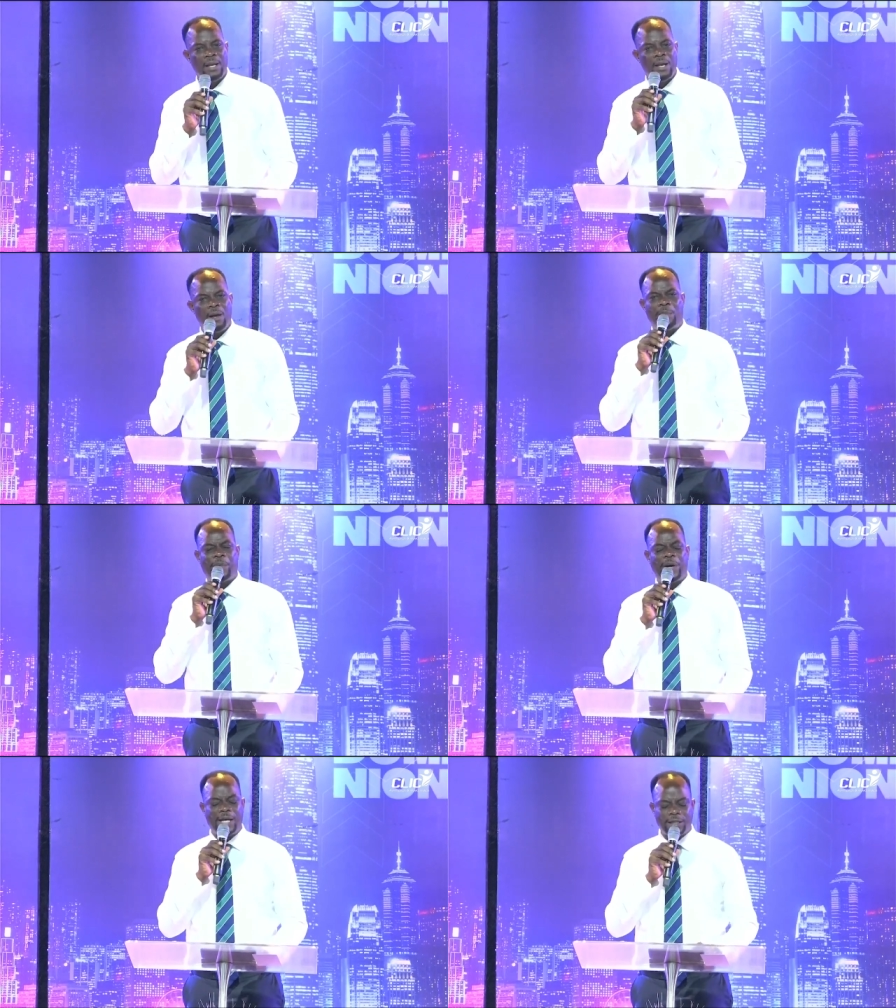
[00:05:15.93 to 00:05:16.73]

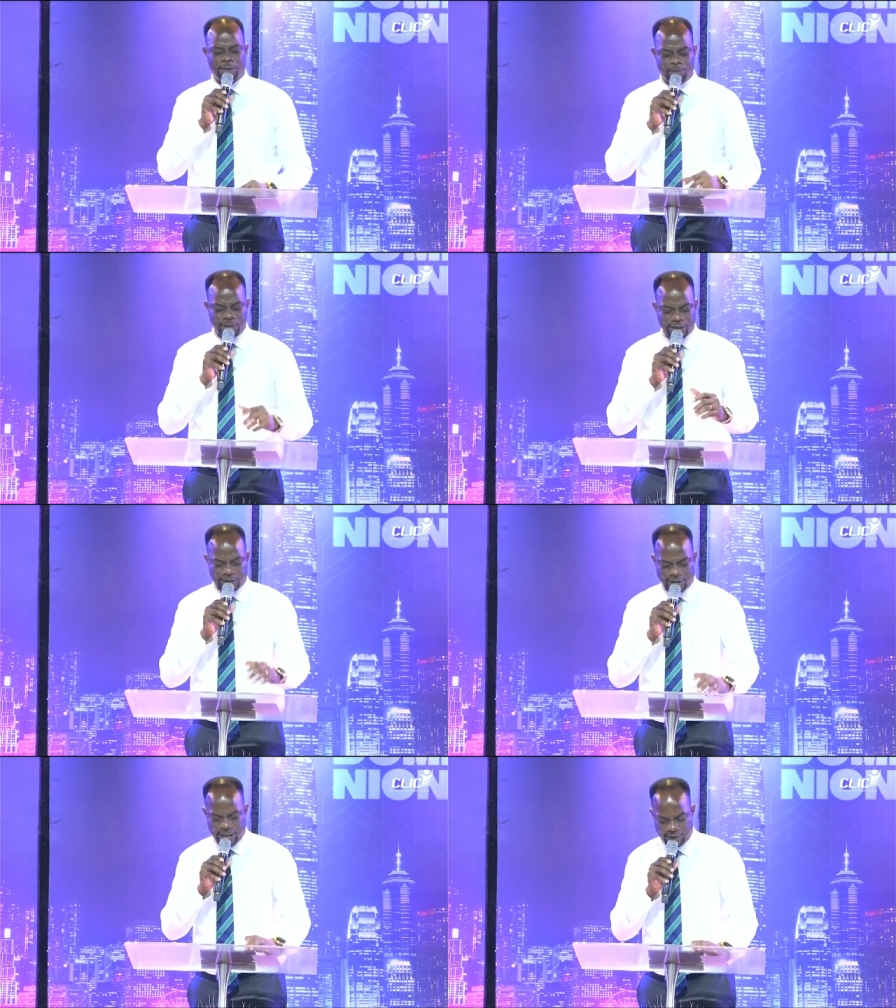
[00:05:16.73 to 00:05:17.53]
Praise brings
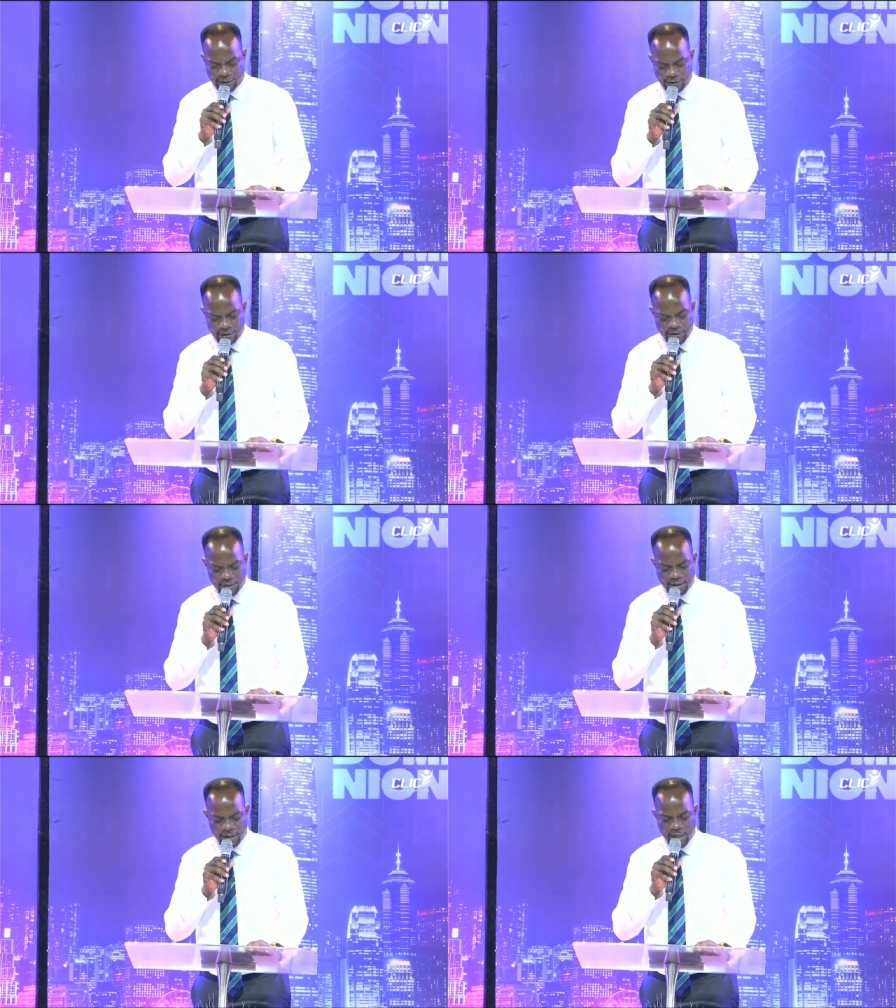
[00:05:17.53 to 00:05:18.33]
strength.
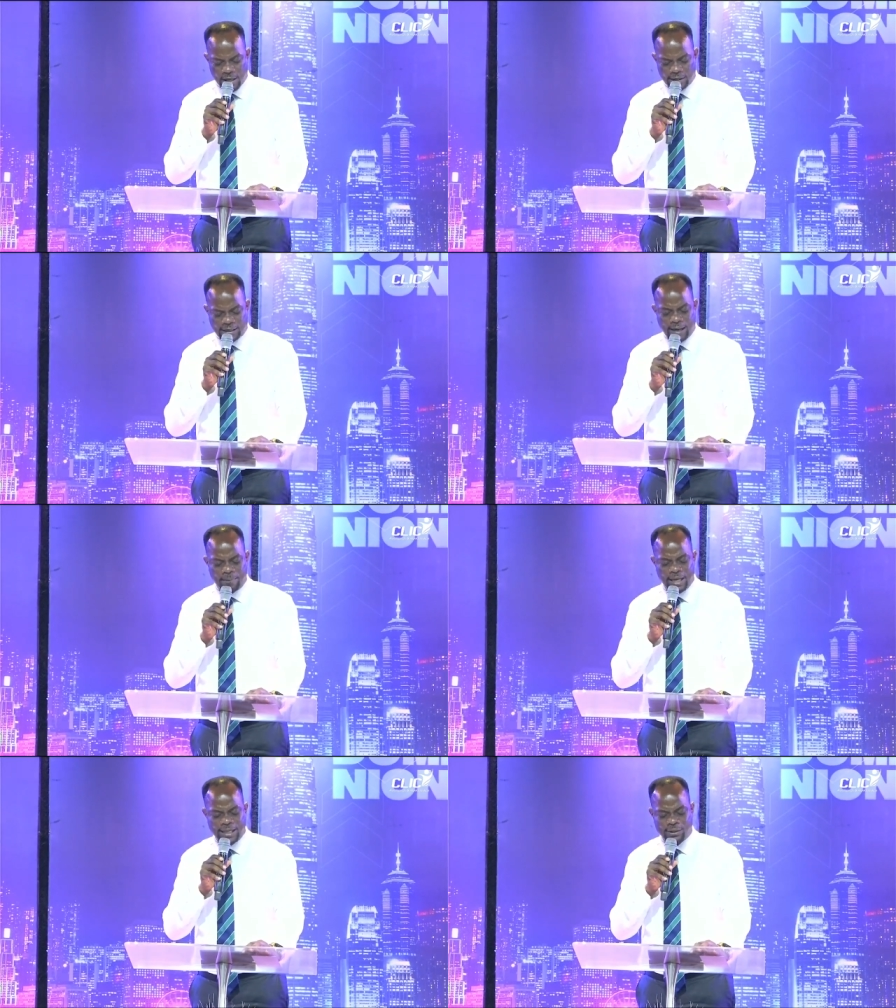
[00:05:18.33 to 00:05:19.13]
Psalm
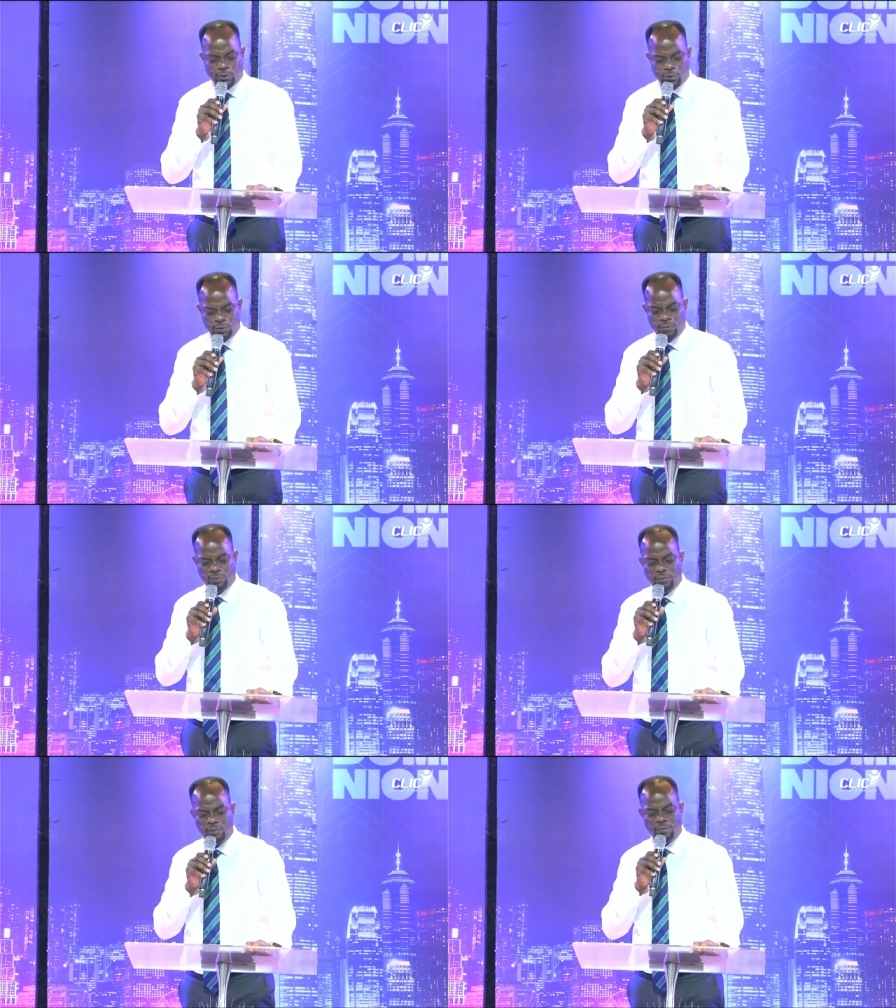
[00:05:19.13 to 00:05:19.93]

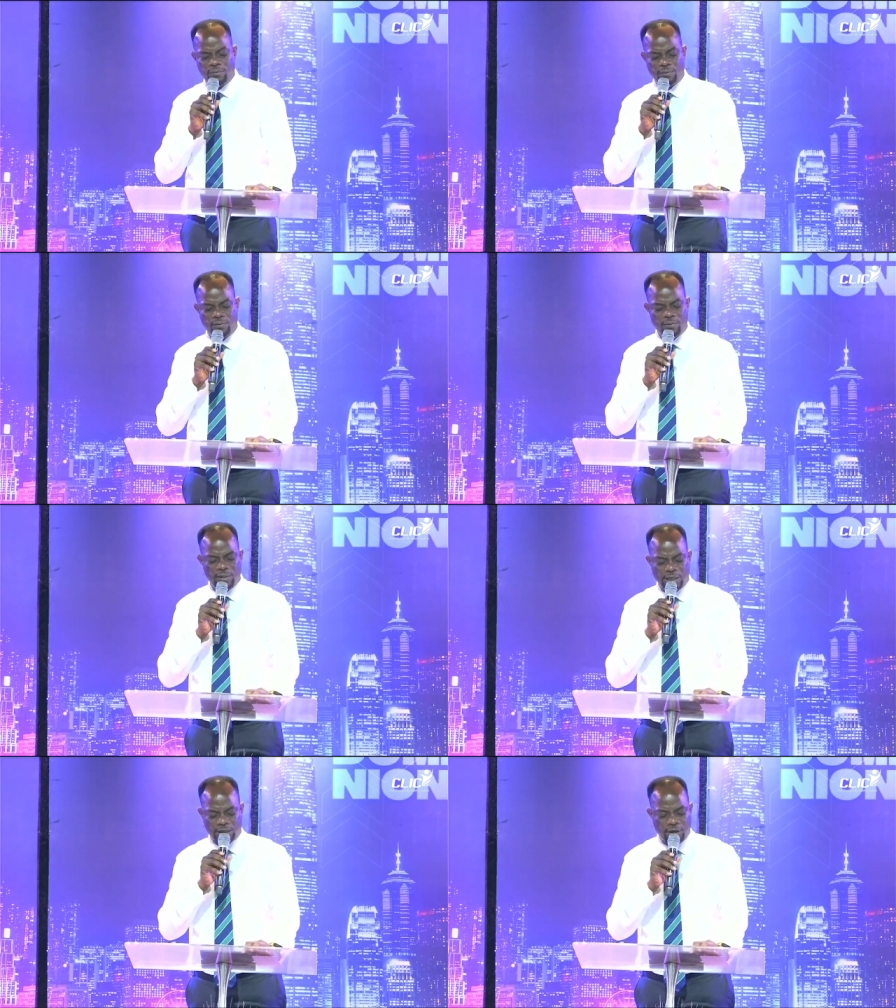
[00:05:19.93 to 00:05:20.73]
82, uh,
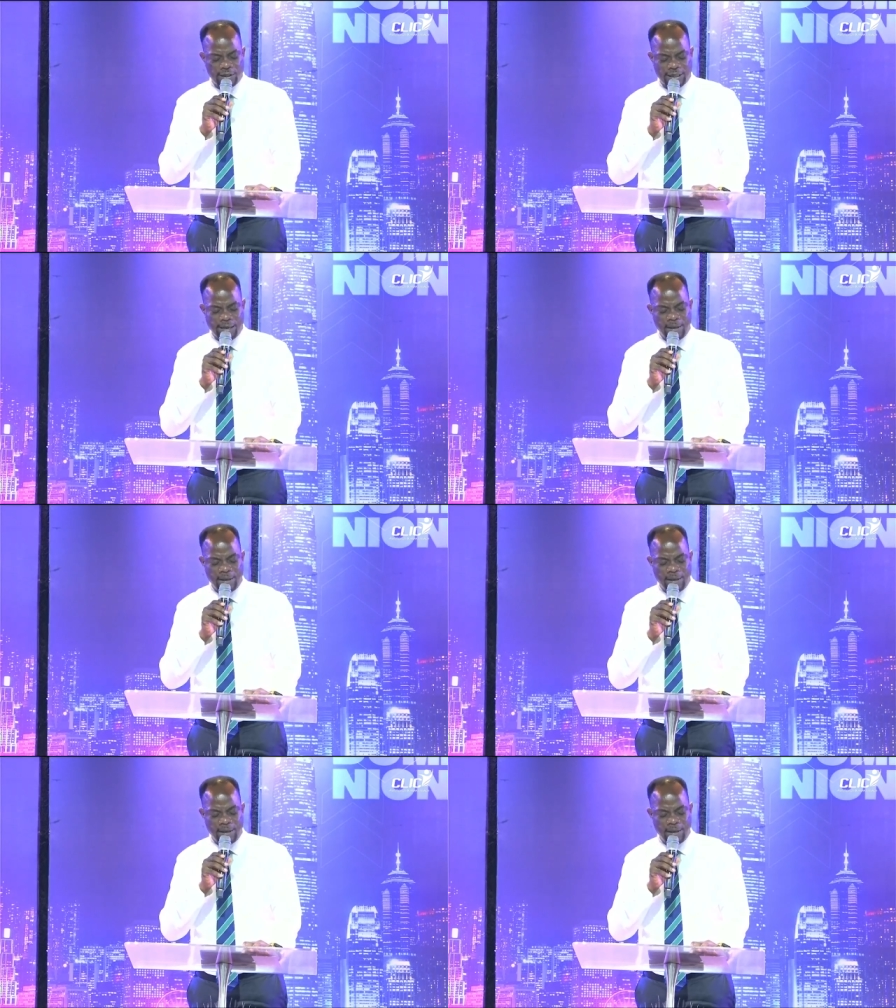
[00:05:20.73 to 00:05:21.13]
sorry, Psalm 8,